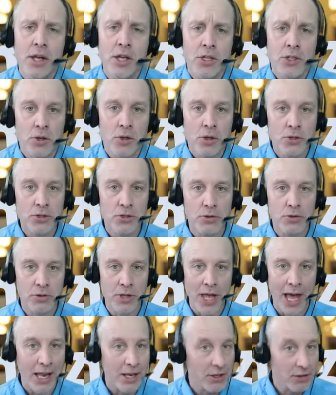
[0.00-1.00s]
So there's
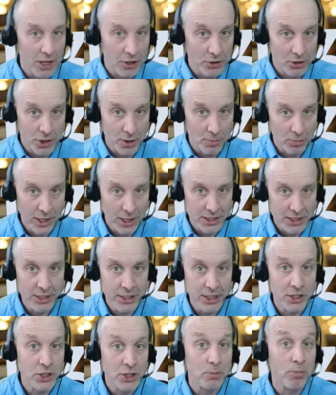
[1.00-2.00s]
a
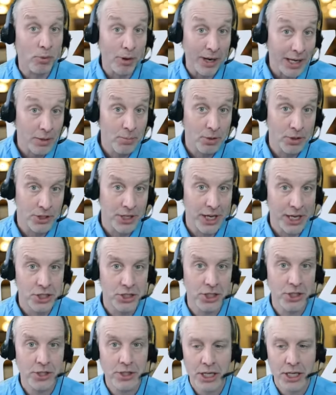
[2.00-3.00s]
complexity to brand
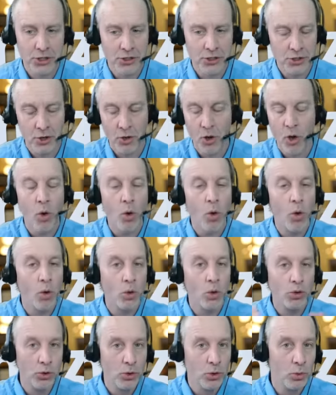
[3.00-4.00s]
protection. That's just a
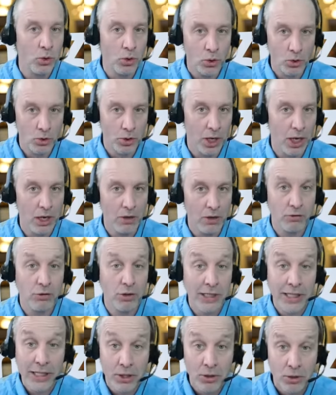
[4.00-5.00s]
whole new world of
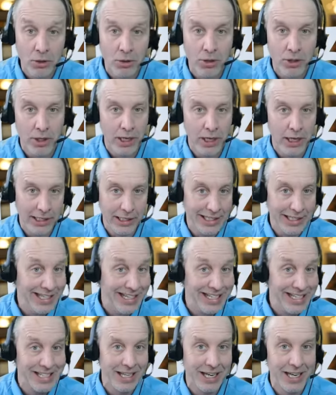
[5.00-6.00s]
legal
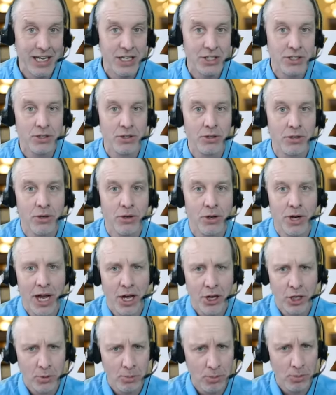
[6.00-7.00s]
ease that has to occur. How
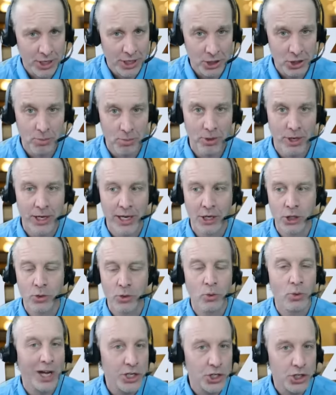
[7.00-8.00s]
do you protect your brand? How do
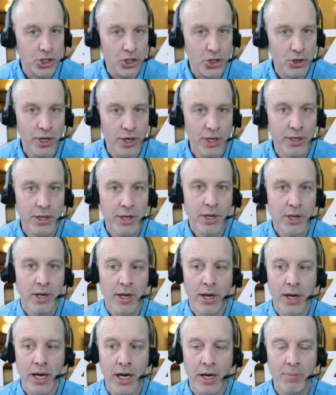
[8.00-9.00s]
you register it?
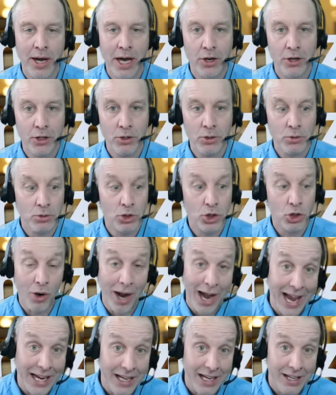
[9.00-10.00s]
How do you
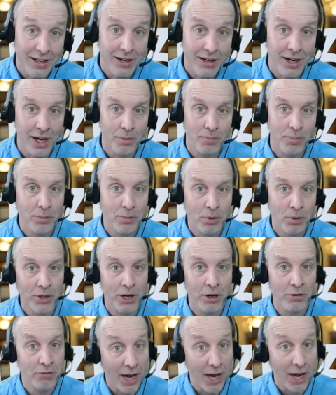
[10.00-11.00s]
track people
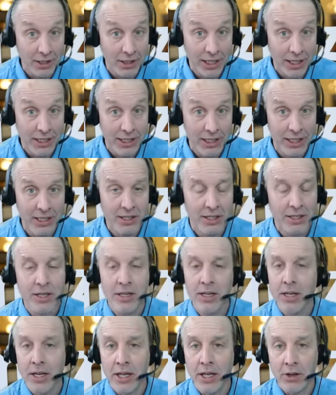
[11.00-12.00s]
that are violating it?
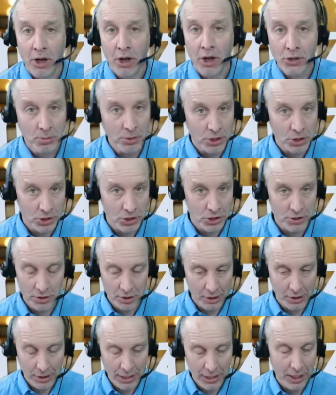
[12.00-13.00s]
And ultimately just,
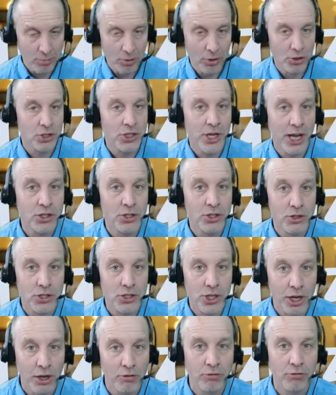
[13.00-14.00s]
again, protect
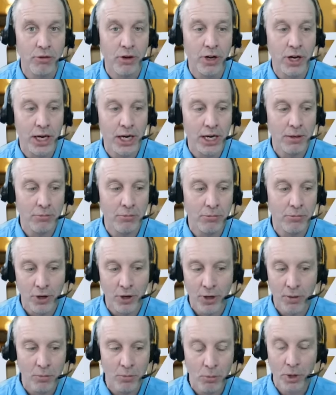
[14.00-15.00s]
yourself
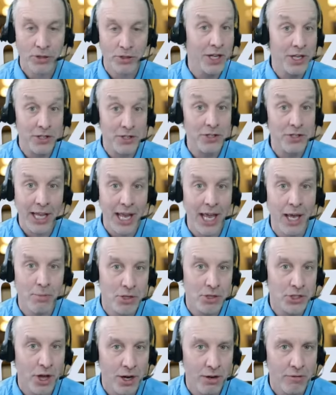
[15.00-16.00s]
from what is the
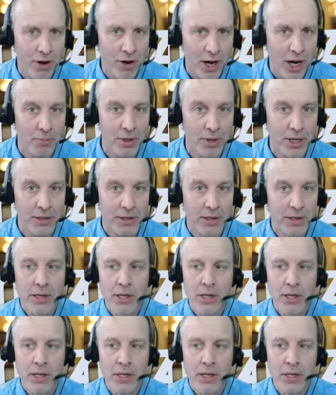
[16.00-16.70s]
Amazon environment.